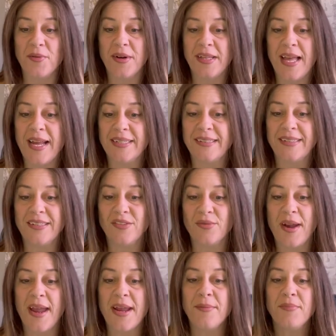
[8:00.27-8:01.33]
realize this,
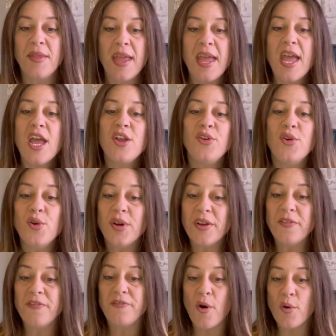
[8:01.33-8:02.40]
right? You
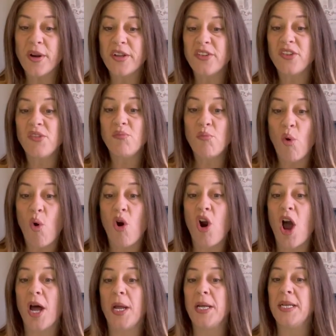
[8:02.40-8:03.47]
can focus more
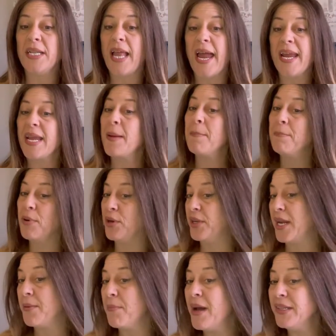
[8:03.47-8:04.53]
on like
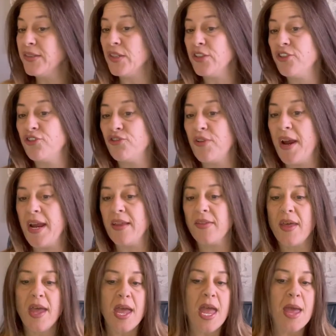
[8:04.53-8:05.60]
building muscle strength,
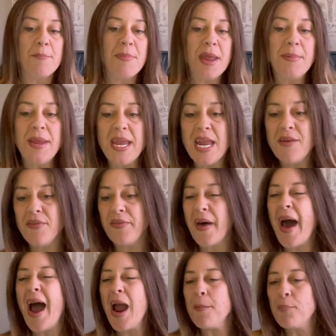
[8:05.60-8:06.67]
maybe even the
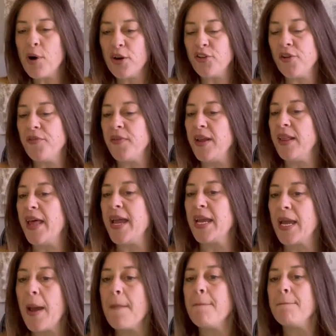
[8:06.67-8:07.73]
hypertrophy,
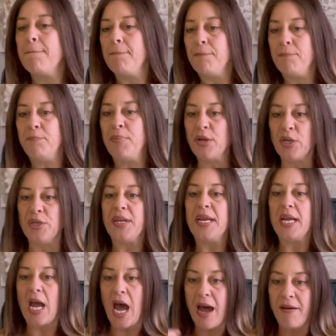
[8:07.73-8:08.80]
like
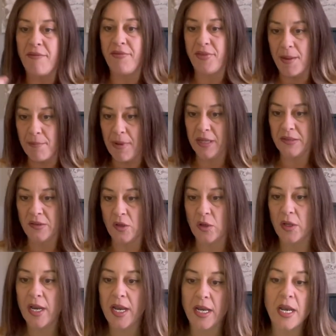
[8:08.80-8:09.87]
building of the
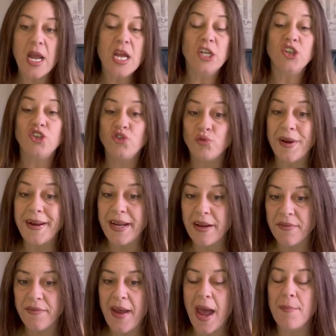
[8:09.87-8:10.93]
muscle and shredding
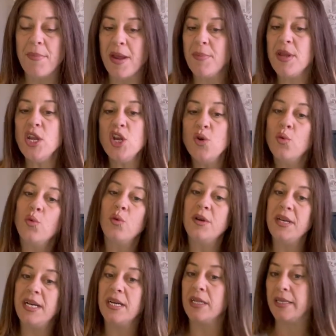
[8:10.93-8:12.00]
fat. Maybe you
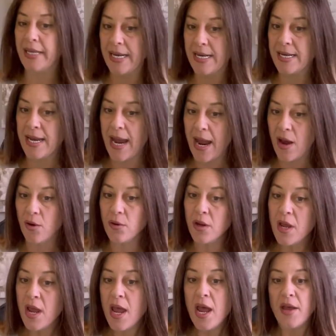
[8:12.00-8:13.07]
need to lean down
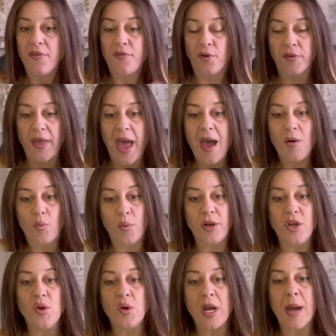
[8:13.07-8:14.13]
for that when
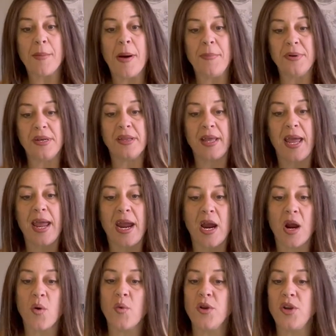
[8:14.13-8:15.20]
you come up into the
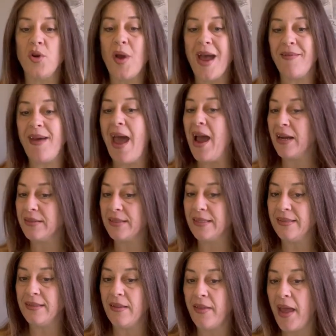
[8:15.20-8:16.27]
air, when you have
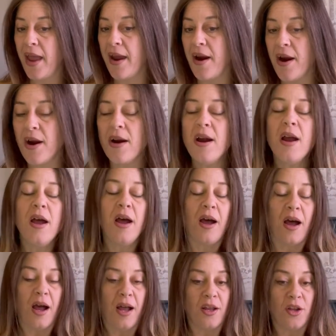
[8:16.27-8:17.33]
access to the air,
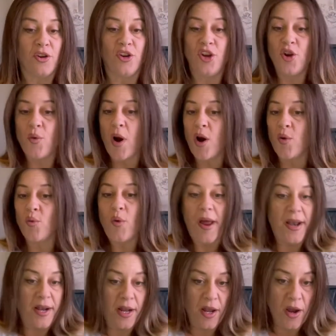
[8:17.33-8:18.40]
you are
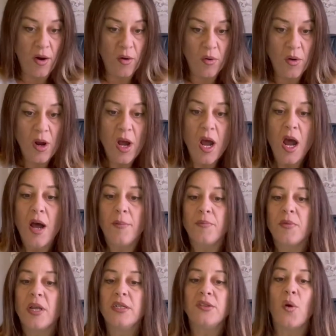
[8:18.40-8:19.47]
ready to go.
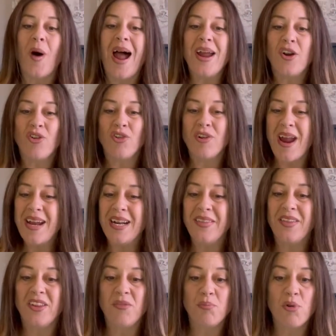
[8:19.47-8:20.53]
So I created
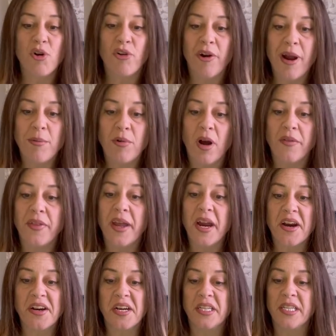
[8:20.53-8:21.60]
this program called the
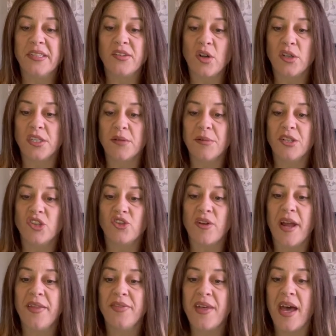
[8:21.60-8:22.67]
Aerialist Ultimate
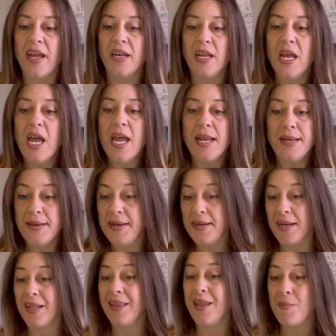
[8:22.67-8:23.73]
Shred that
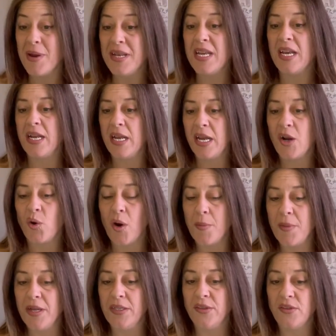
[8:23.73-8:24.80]
needed limited
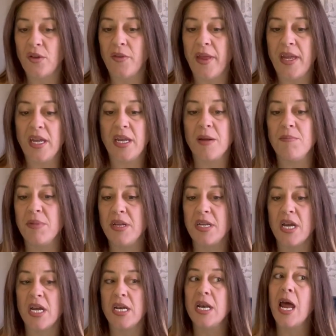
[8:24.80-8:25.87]
equipment so that it can be
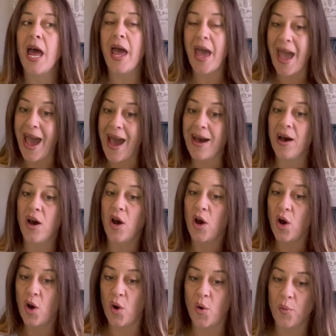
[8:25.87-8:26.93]
done at
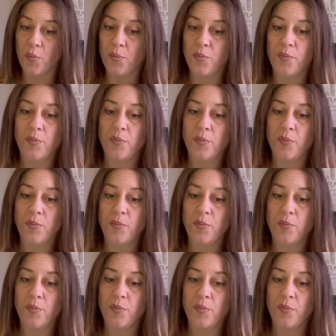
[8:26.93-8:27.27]
home.